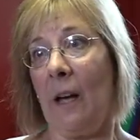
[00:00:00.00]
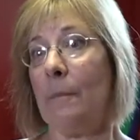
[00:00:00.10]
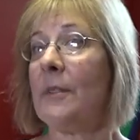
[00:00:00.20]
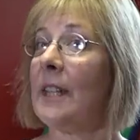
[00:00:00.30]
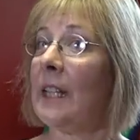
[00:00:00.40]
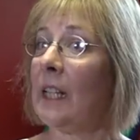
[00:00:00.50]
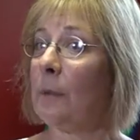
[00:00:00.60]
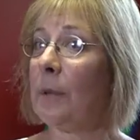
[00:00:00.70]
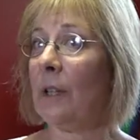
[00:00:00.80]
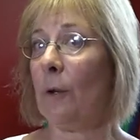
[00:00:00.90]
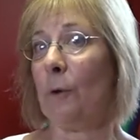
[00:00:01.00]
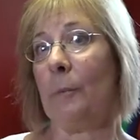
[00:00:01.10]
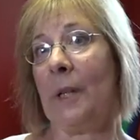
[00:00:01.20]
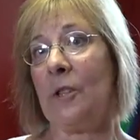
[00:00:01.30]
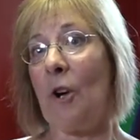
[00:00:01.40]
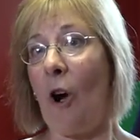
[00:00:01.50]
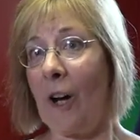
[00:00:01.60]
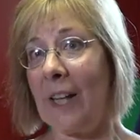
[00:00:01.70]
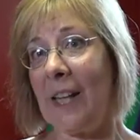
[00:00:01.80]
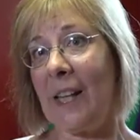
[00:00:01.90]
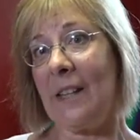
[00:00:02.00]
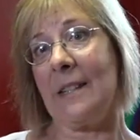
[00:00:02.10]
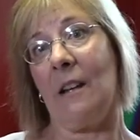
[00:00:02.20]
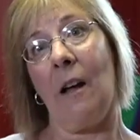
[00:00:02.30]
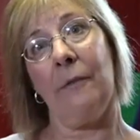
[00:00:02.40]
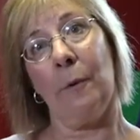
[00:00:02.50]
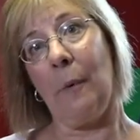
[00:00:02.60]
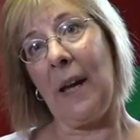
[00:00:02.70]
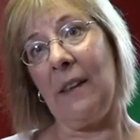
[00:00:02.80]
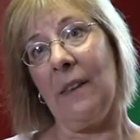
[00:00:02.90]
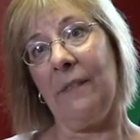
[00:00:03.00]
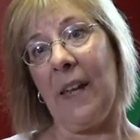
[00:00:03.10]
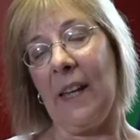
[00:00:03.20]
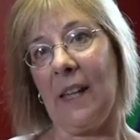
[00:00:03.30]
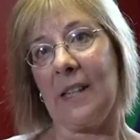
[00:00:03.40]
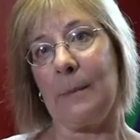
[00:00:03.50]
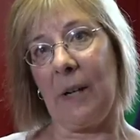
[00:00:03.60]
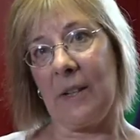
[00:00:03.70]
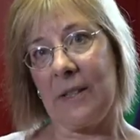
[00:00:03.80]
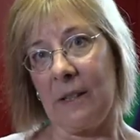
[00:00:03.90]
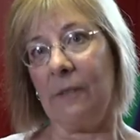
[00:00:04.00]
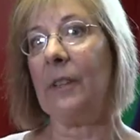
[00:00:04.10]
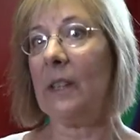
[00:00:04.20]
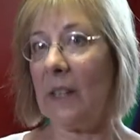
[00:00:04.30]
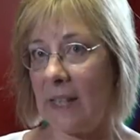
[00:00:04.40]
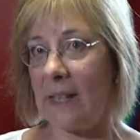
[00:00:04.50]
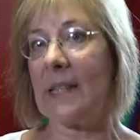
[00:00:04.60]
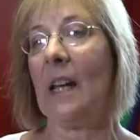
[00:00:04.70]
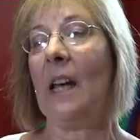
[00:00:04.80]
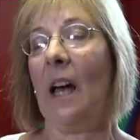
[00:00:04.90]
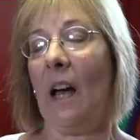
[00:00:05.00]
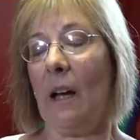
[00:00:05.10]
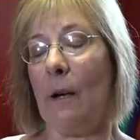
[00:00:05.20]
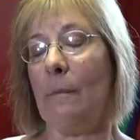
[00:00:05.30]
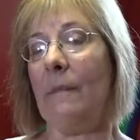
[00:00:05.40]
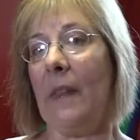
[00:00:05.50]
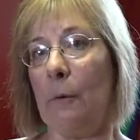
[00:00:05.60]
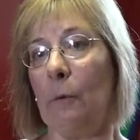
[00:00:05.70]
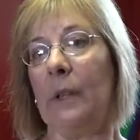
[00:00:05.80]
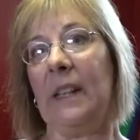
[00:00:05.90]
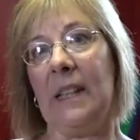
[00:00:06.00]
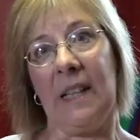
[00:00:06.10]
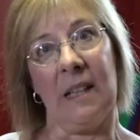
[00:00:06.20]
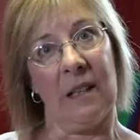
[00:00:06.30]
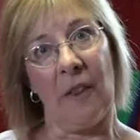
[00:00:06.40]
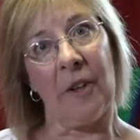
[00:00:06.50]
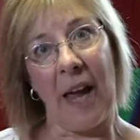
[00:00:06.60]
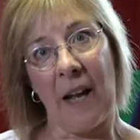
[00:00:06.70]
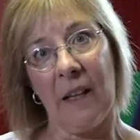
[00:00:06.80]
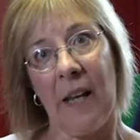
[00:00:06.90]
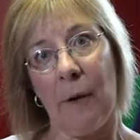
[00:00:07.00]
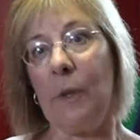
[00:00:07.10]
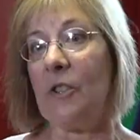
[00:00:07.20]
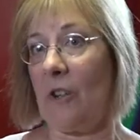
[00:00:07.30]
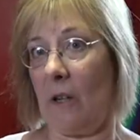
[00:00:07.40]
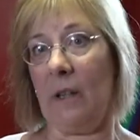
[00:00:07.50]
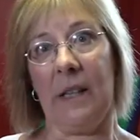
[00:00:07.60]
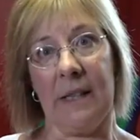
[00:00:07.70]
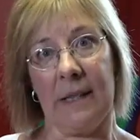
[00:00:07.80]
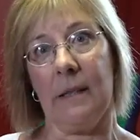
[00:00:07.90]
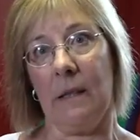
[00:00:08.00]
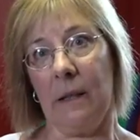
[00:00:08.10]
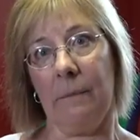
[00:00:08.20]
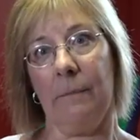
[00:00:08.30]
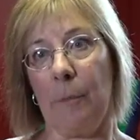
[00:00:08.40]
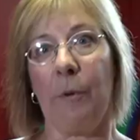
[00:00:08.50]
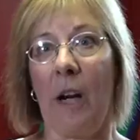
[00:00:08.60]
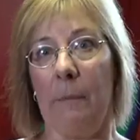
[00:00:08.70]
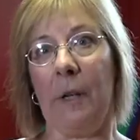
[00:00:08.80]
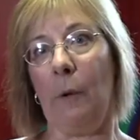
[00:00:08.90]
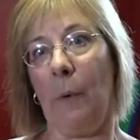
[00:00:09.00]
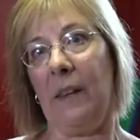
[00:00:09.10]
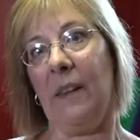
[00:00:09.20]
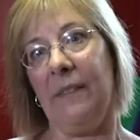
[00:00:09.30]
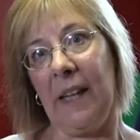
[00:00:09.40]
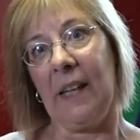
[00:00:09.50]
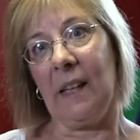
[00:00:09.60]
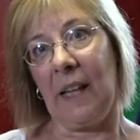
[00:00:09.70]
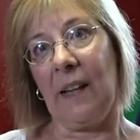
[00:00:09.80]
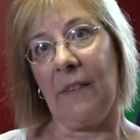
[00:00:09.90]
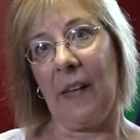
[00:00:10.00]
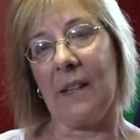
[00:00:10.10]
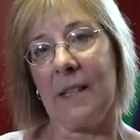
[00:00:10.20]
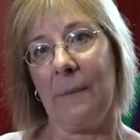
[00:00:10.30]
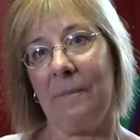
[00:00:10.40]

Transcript: sitting in the pillow room and talking is not the way that they express their feelings. They really need another outlet, which art is the primary way that they can get that.